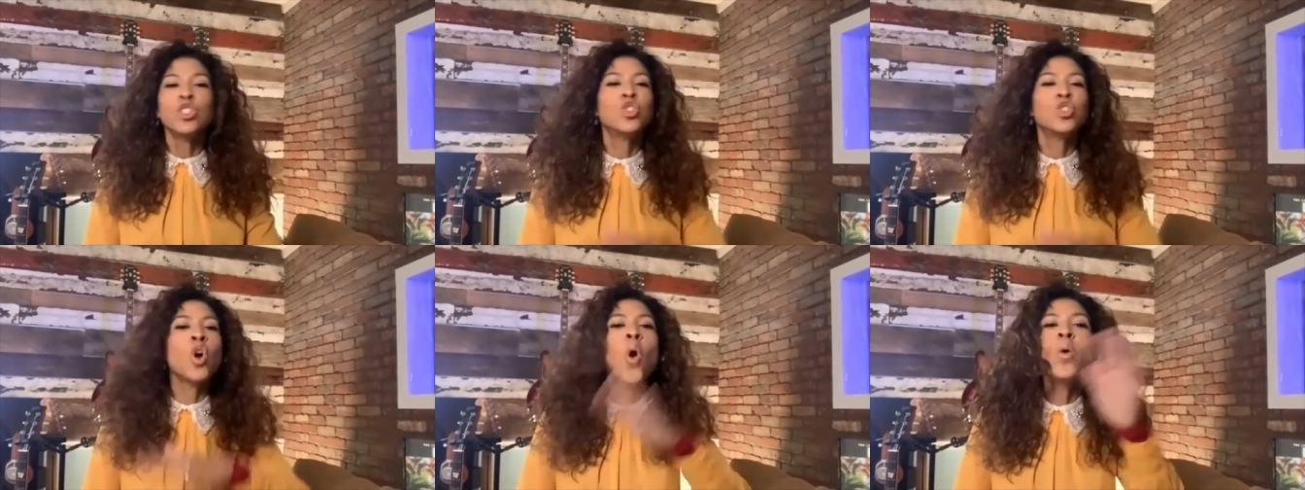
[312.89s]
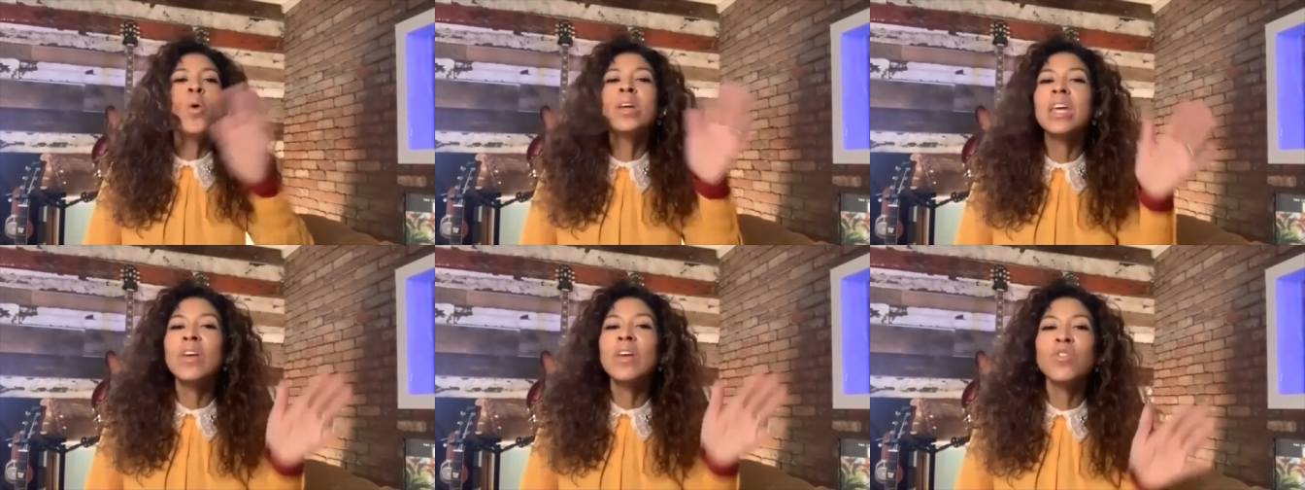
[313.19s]

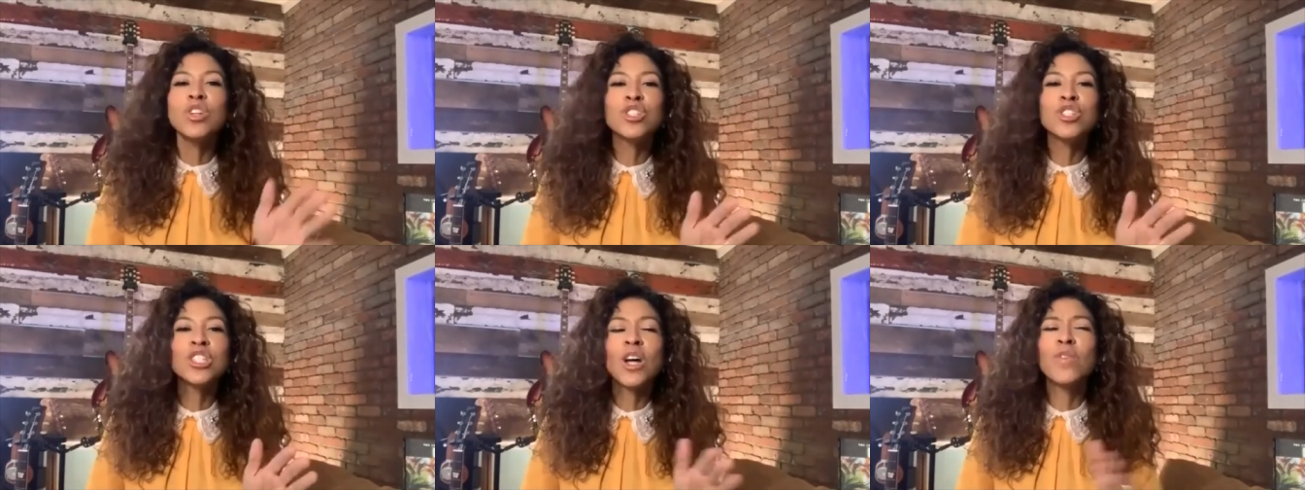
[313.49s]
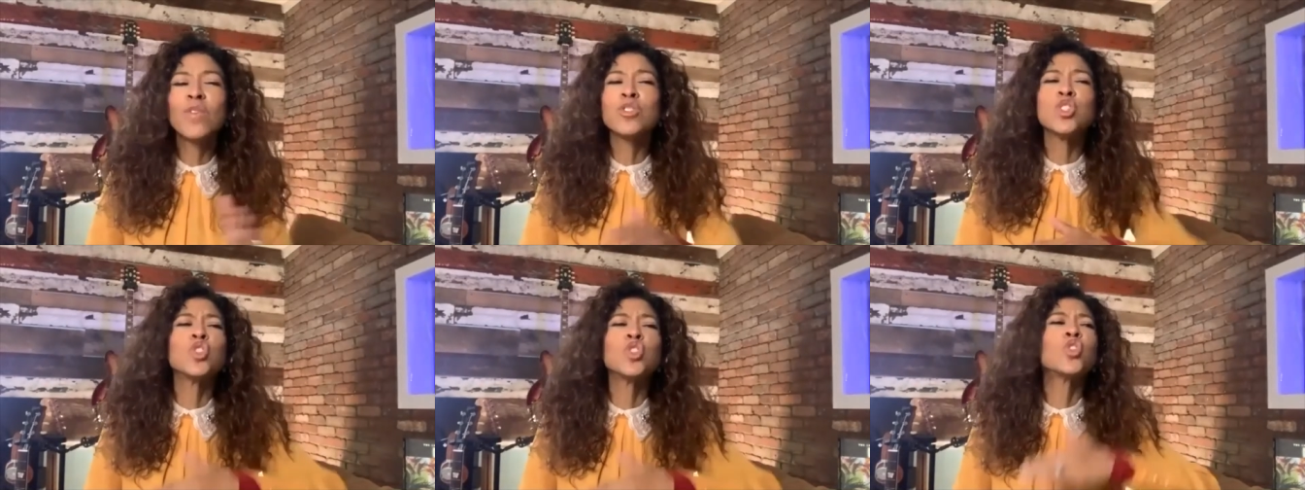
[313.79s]
Don't give
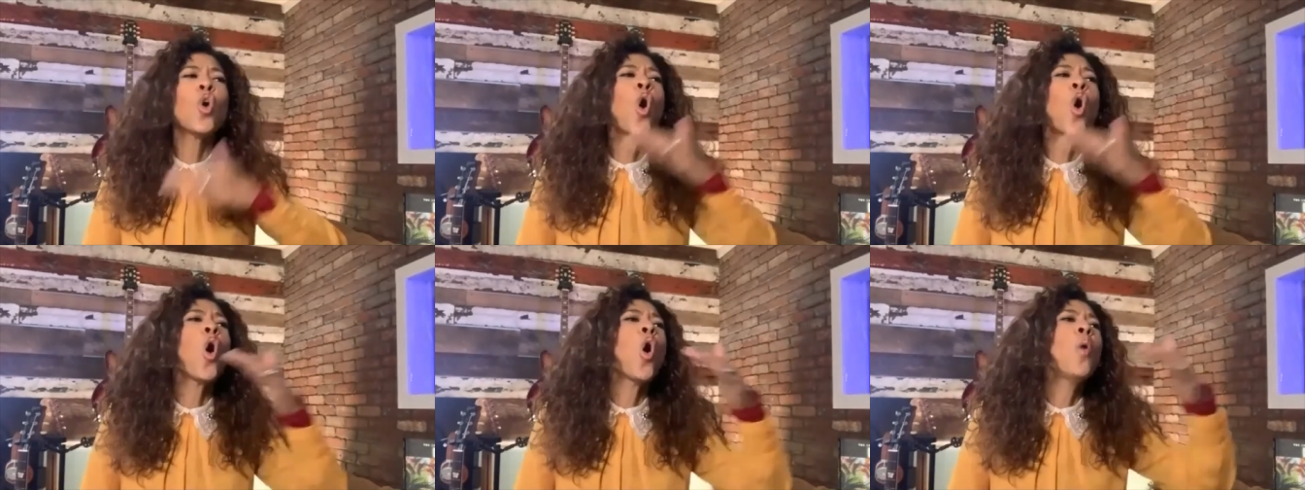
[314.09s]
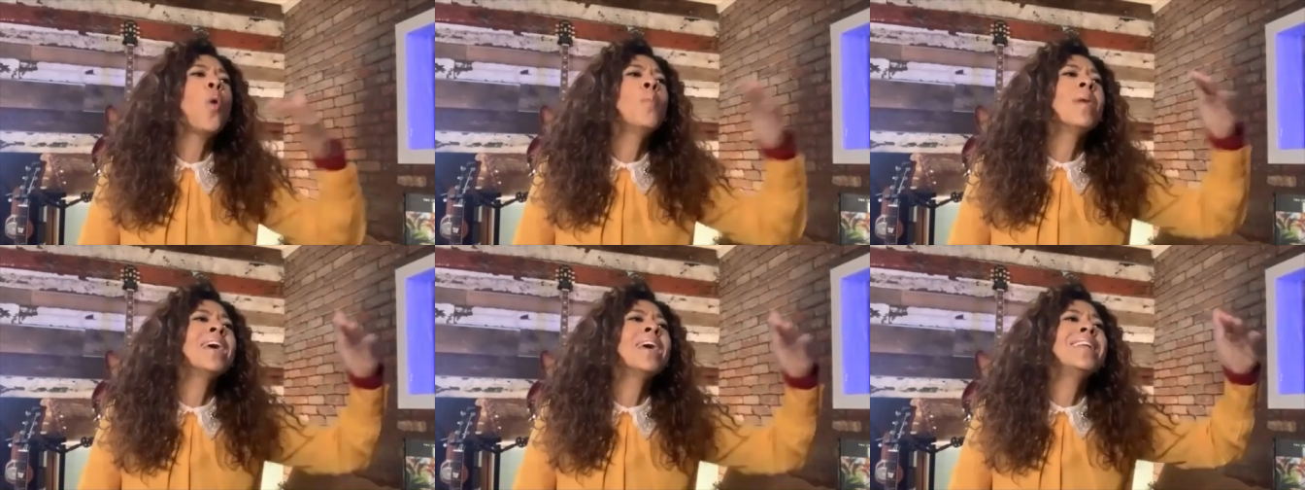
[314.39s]
yourself
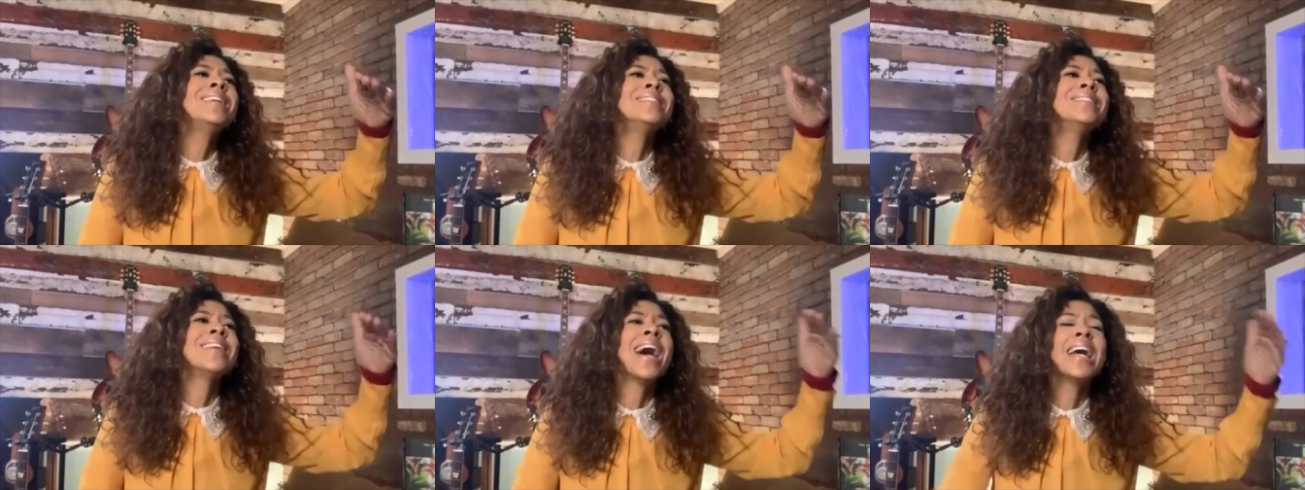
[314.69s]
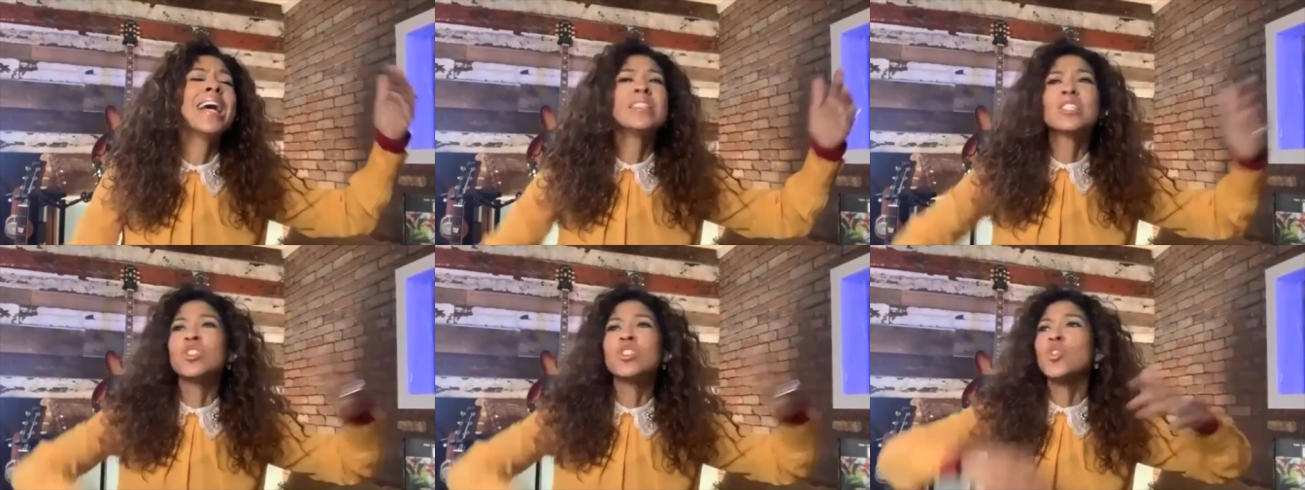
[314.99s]
so many
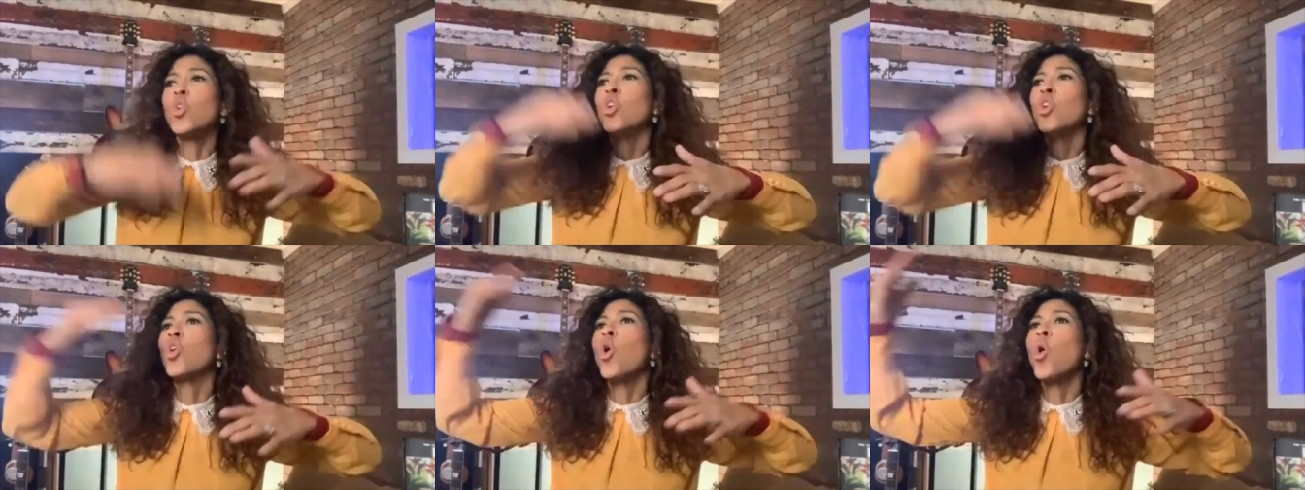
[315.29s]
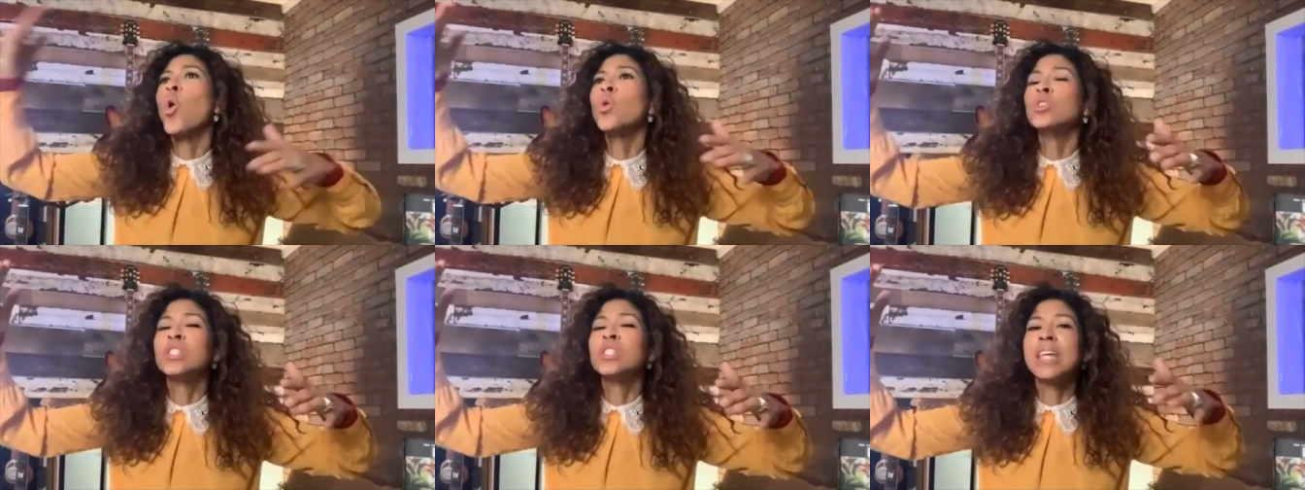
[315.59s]
tasks or
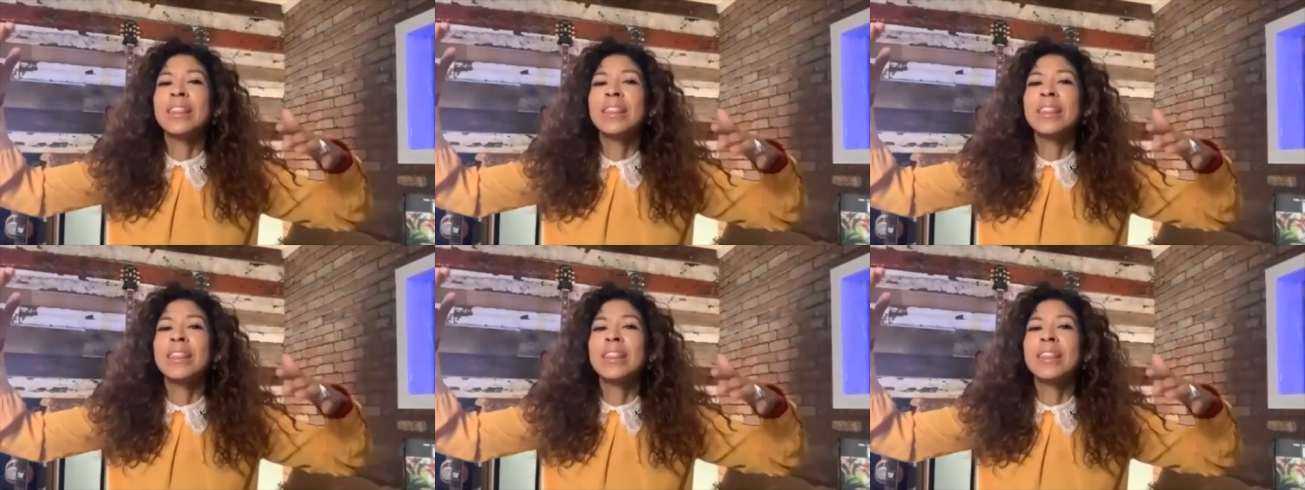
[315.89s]
goals